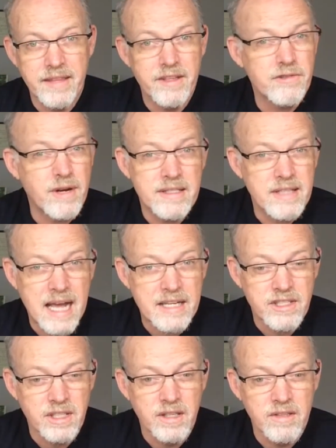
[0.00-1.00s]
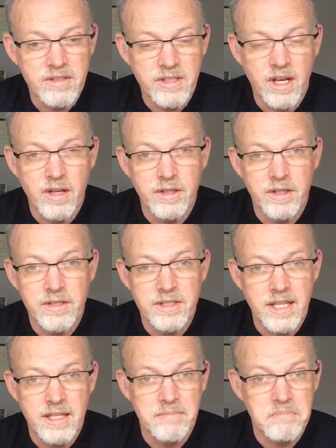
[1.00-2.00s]
And they're transactional, so you'll
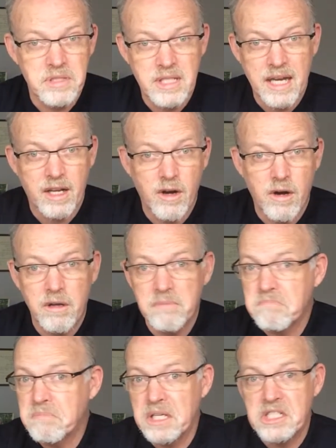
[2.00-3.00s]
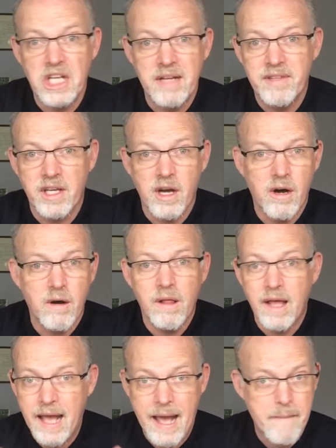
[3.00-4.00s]
see them set a goal, achieve the
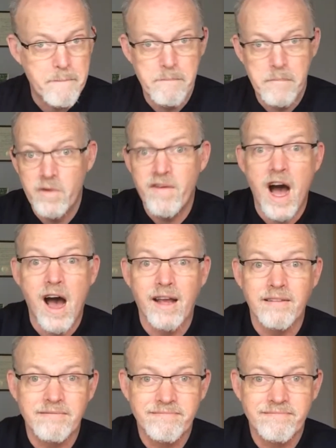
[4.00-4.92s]
goal, and move on.